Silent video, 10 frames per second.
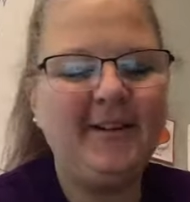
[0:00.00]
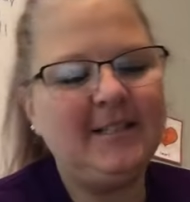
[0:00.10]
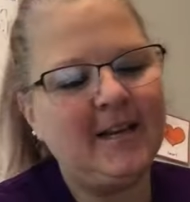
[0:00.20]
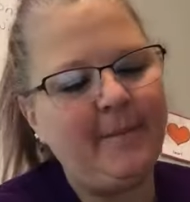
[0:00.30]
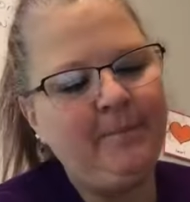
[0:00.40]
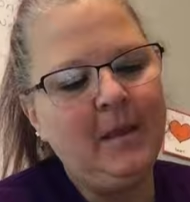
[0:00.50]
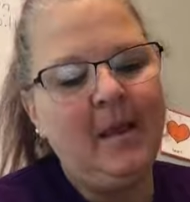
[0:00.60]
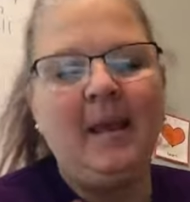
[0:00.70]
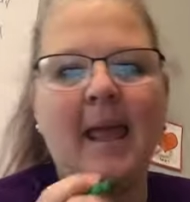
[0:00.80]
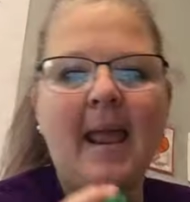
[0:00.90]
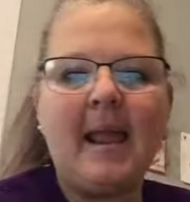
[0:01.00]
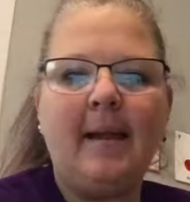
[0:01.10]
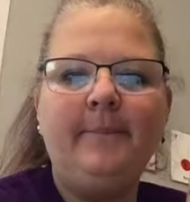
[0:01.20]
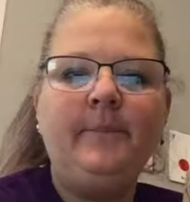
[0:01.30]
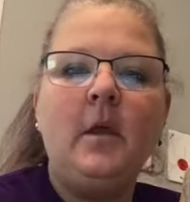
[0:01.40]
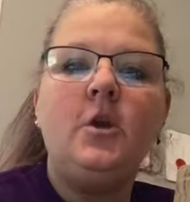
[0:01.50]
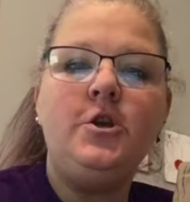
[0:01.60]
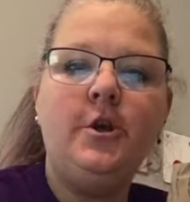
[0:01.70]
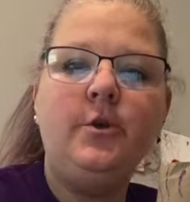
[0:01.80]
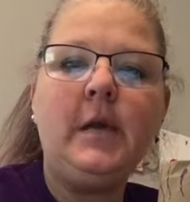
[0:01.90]
Good job. And
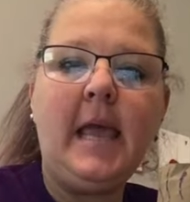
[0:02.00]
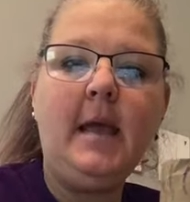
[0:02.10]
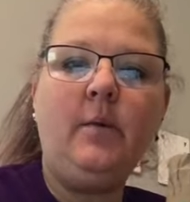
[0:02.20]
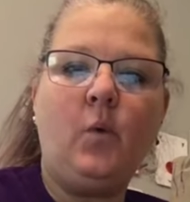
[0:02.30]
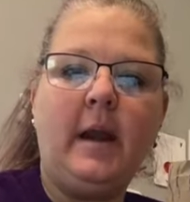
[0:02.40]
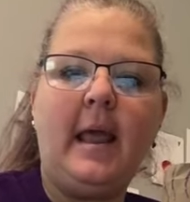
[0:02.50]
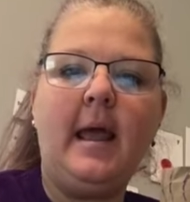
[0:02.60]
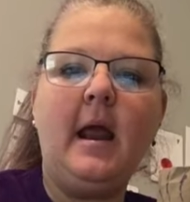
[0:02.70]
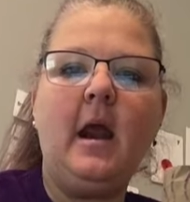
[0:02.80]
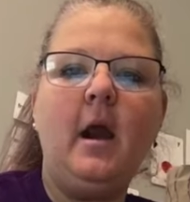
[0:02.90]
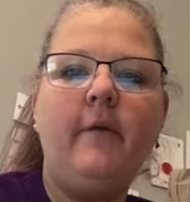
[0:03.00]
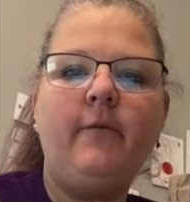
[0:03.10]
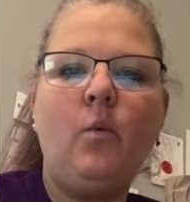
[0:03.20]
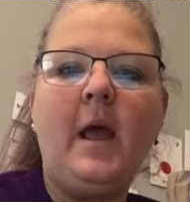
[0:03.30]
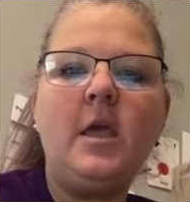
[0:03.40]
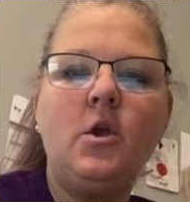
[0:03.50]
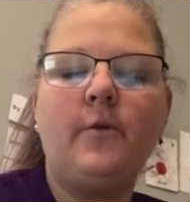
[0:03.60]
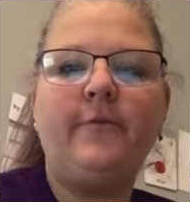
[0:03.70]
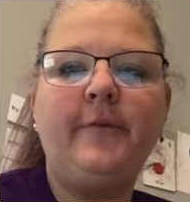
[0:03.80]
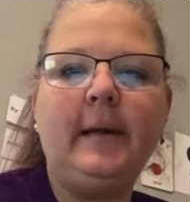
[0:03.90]
you can, whatever way you're
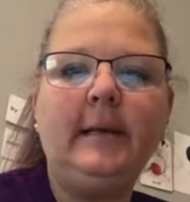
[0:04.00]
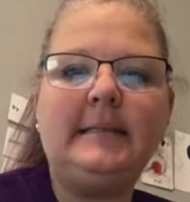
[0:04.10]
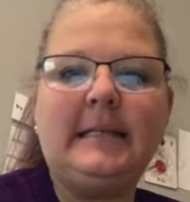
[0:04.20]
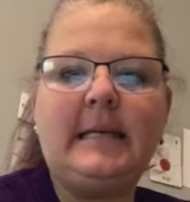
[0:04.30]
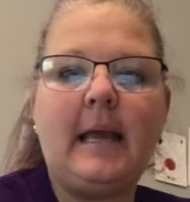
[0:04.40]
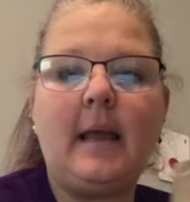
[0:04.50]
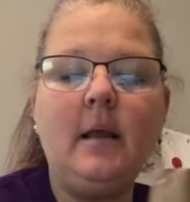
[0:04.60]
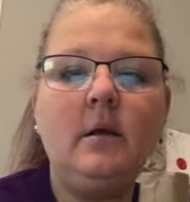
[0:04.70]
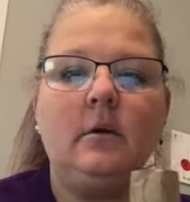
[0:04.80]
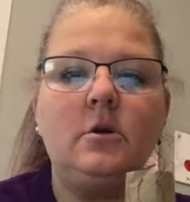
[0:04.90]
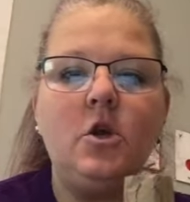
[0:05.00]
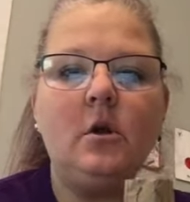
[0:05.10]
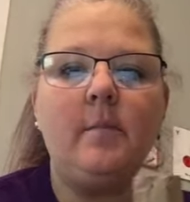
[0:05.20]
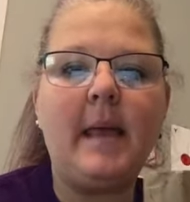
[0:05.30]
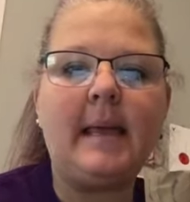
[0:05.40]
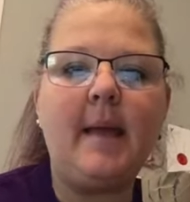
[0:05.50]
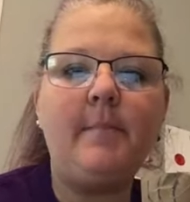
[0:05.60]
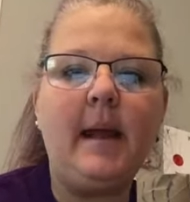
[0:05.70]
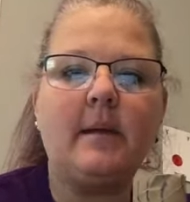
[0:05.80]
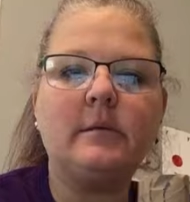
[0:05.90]
feeling today, you can make that
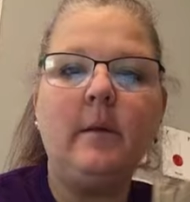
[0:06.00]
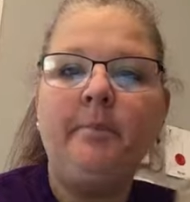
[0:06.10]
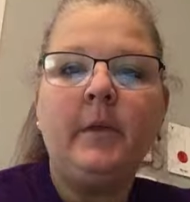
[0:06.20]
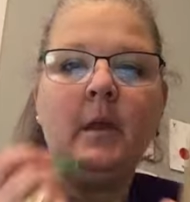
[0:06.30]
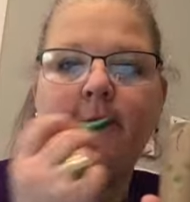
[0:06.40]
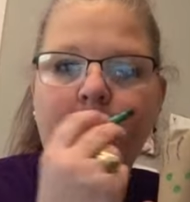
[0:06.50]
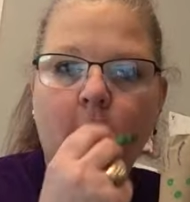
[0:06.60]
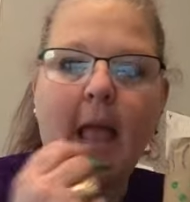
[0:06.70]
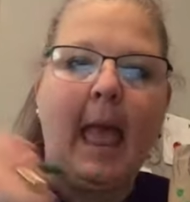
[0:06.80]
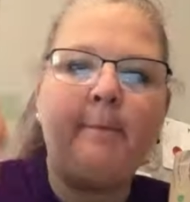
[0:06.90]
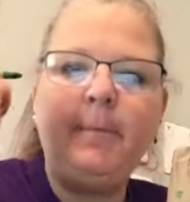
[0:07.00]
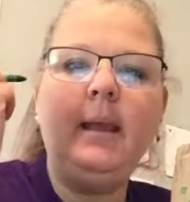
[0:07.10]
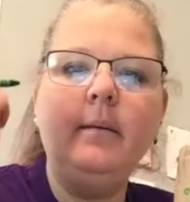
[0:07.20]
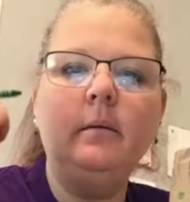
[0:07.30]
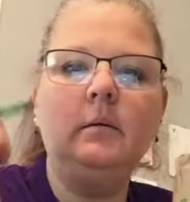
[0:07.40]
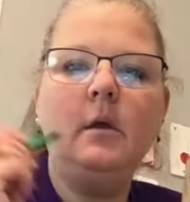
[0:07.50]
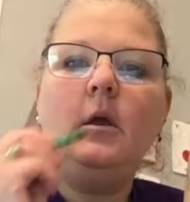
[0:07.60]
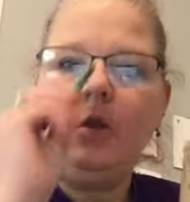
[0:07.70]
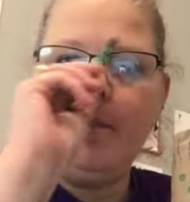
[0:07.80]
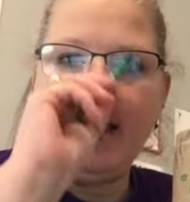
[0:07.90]
mouth. If you're happy,
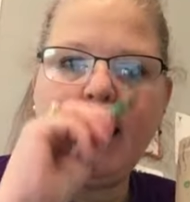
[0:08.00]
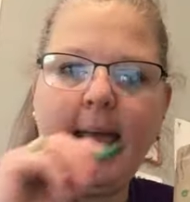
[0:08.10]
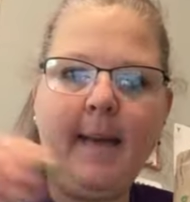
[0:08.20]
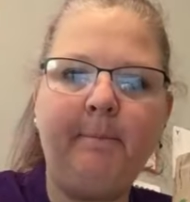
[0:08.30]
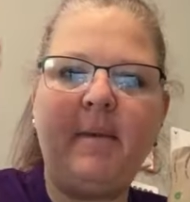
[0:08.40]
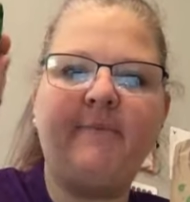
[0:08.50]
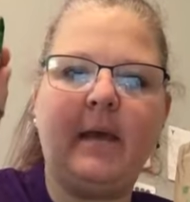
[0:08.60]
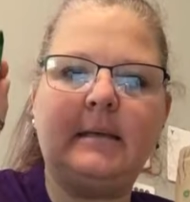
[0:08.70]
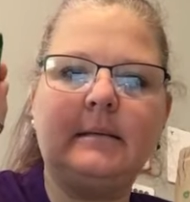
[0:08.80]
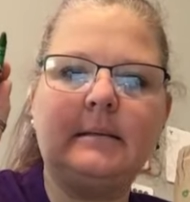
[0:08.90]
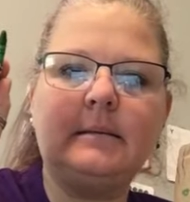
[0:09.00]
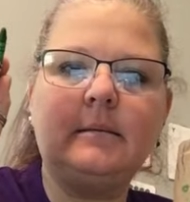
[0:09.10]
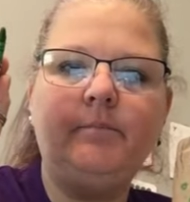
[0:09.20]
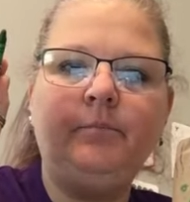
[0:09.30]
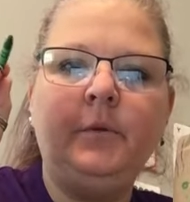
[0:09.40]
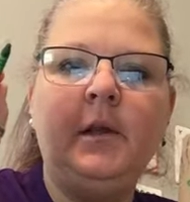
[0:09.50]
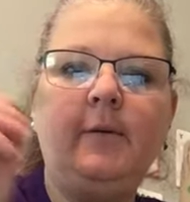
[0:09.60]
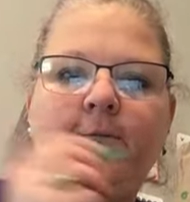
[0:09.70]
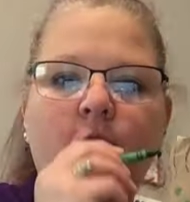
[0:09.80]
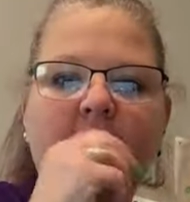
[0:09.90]
you make a happy face.
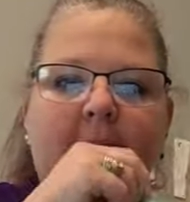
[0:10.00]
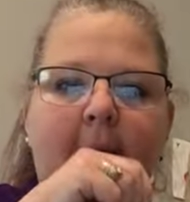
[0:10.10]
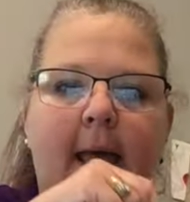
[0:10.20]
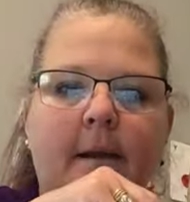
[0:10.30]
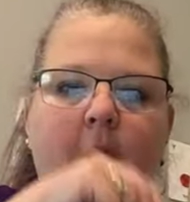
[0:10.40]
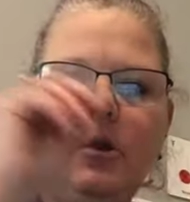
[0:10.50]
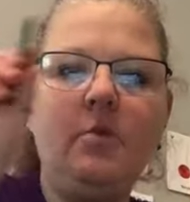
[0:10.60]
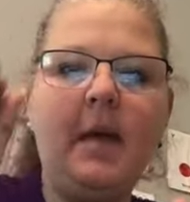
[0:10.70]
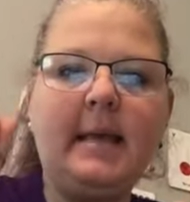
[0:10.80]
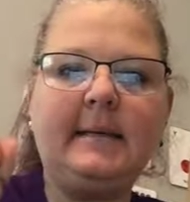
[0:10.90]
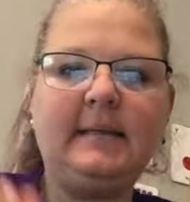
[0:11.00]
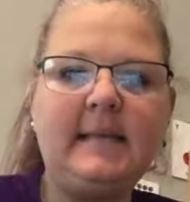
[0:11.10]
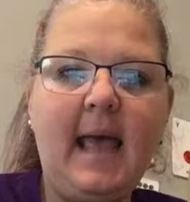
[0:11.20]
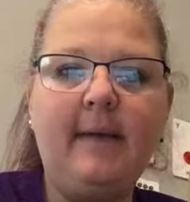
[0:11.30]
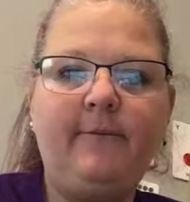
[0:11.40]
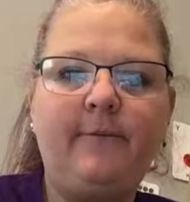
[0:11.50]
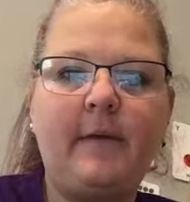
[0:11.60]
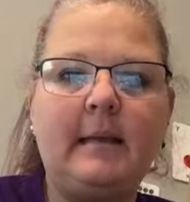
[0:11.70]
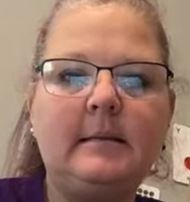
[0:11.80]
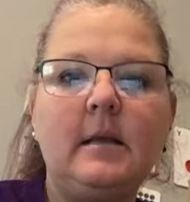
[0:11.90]
If you're sad, you make a sad
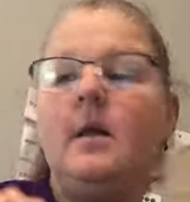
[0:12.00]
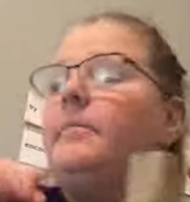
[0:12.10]
face.